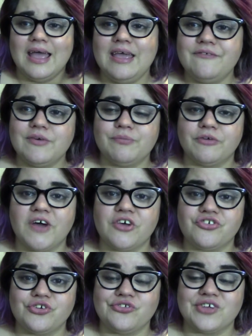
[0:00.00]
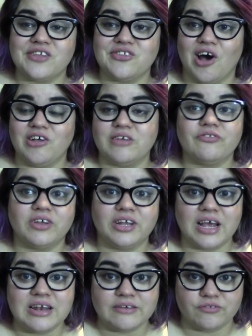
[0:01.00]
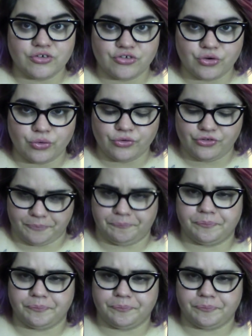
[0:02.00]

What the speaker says: Even professionals get taught differently in different schools.